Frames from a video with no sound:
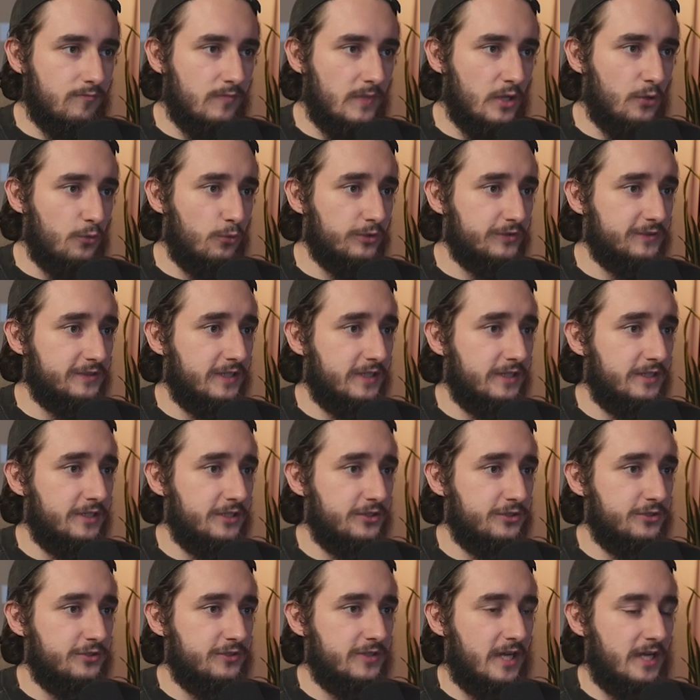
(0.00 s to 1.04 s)
We'll set an
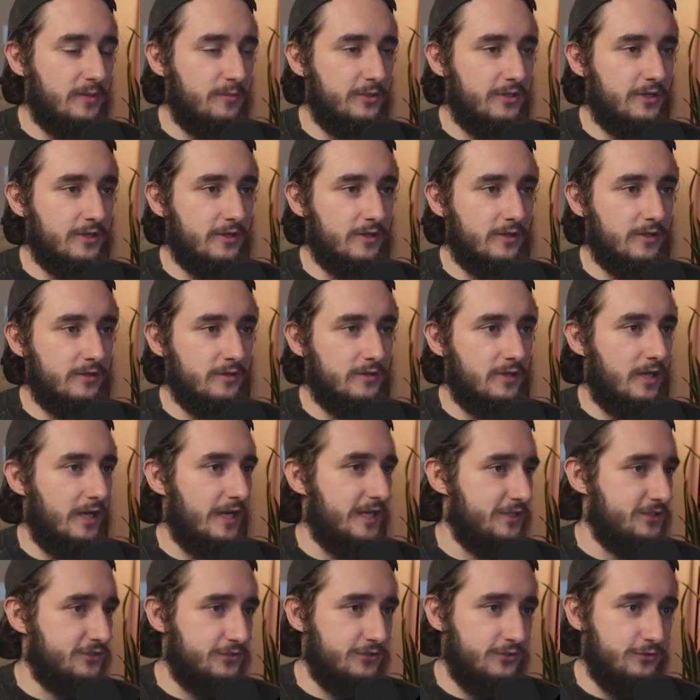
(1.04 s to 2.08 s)
issue type here. I
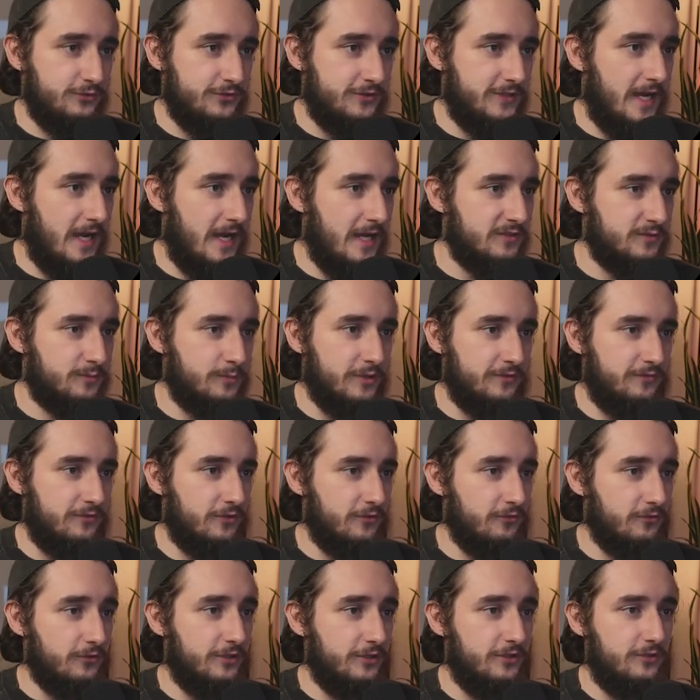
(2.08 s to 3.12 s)
just use task, but feel
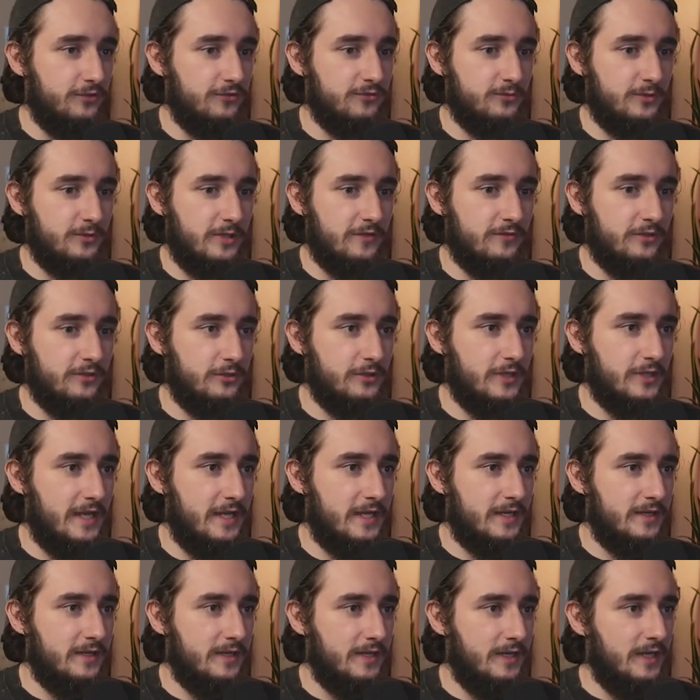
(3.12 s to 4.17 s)
free to use whatever you'd
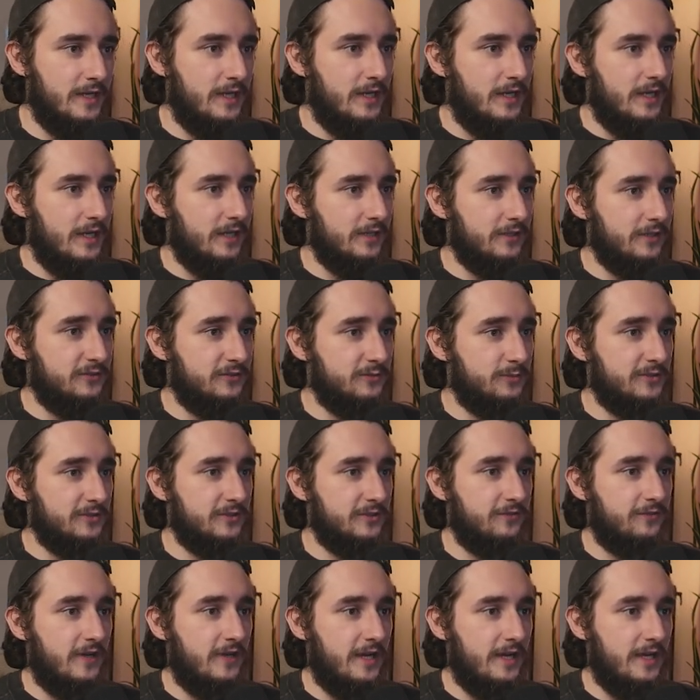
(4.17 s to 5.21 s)
like. And then
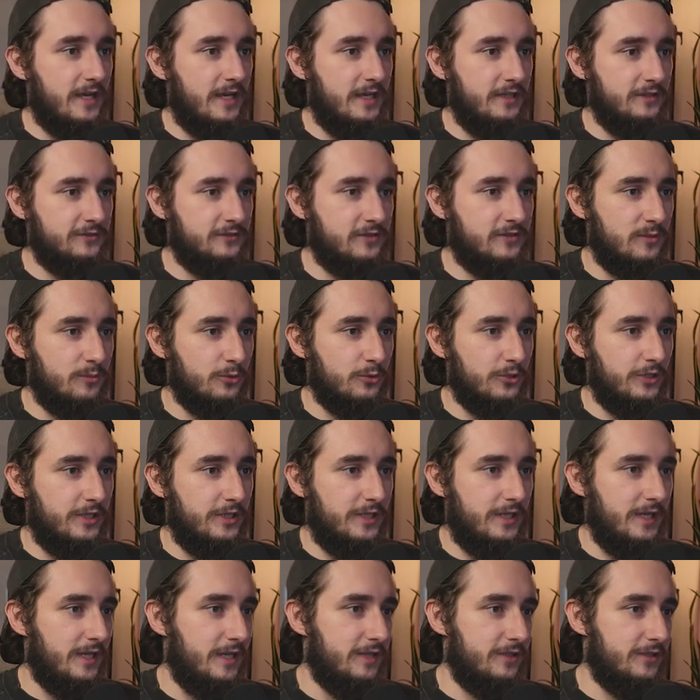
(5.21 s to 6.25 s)
specify a summary
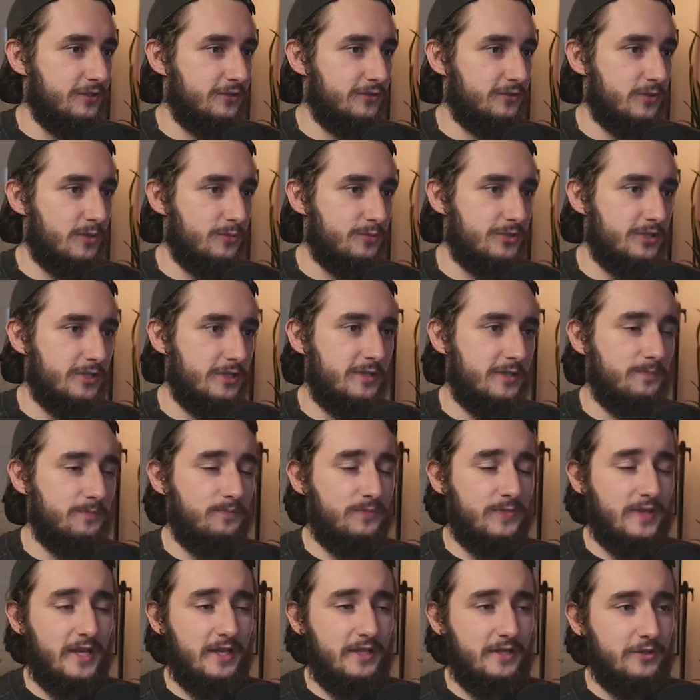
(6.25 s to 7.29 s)
and a description,
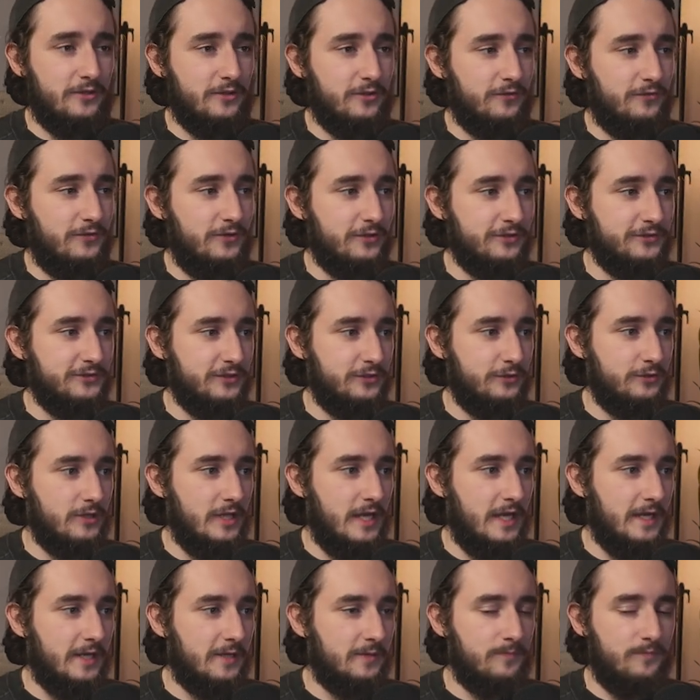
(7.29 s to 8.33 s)
any other fields that you'd
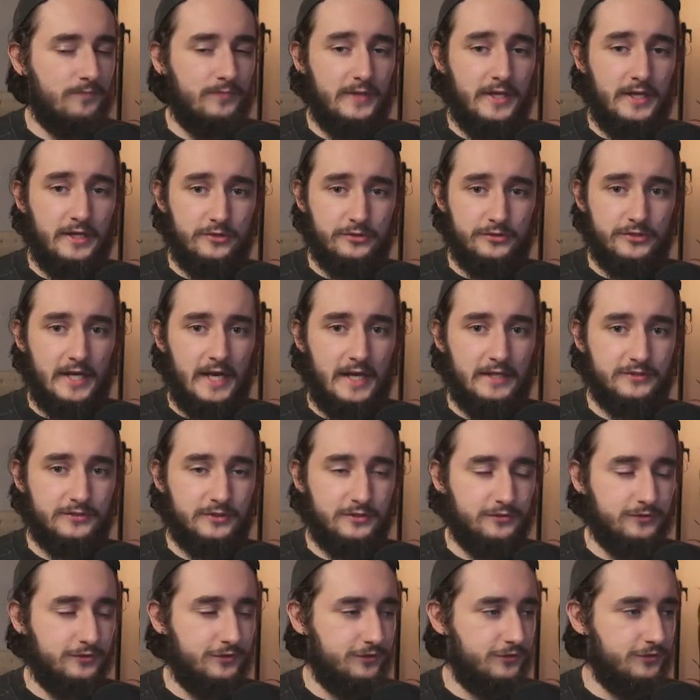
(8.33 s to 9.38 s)
like, and your task
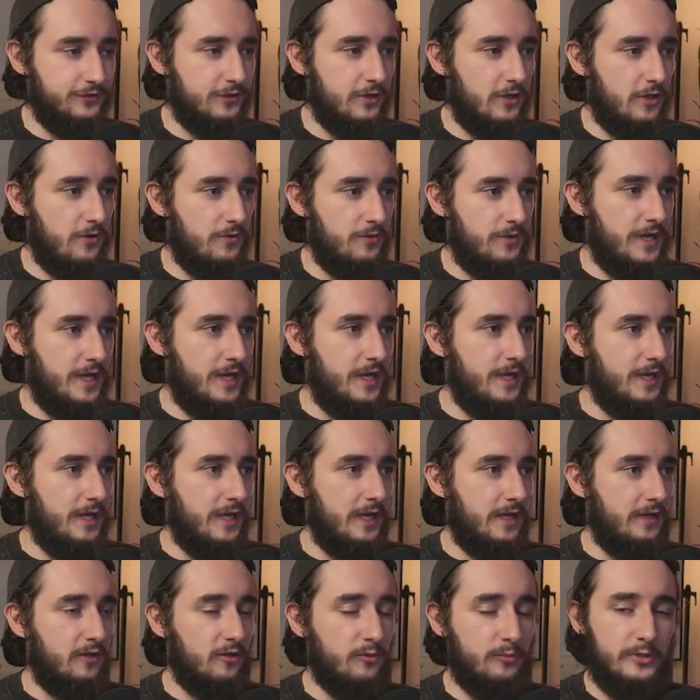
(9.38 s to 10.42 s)
is good to go,
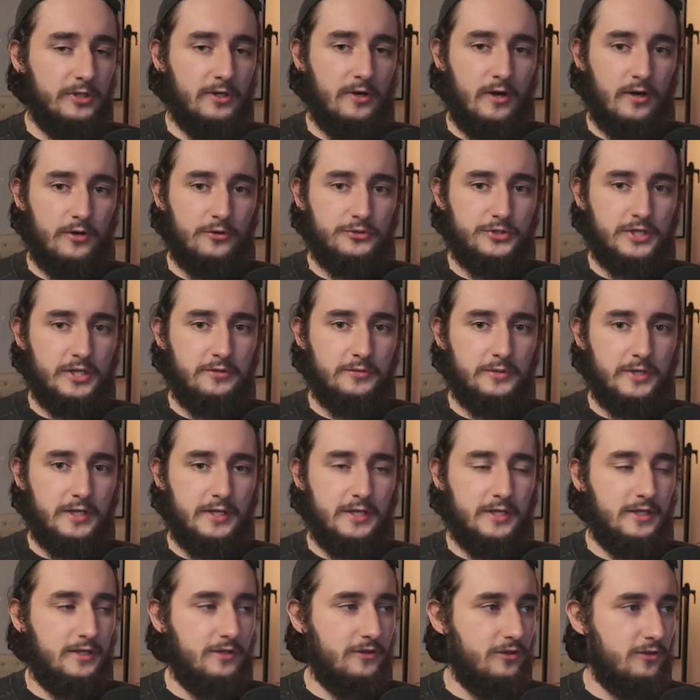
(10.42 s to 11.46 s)
and it'll be
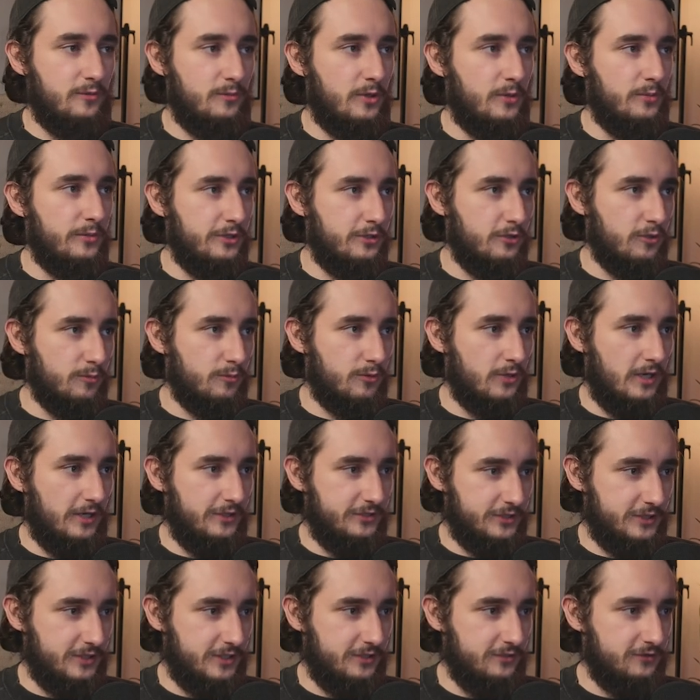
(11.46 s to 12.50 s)
auto-generated the moment your
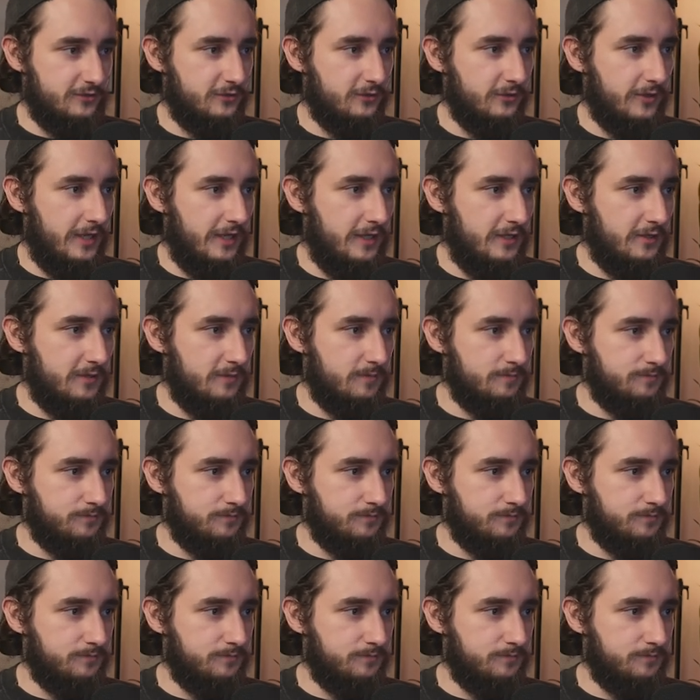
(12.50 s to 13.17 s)
project is created.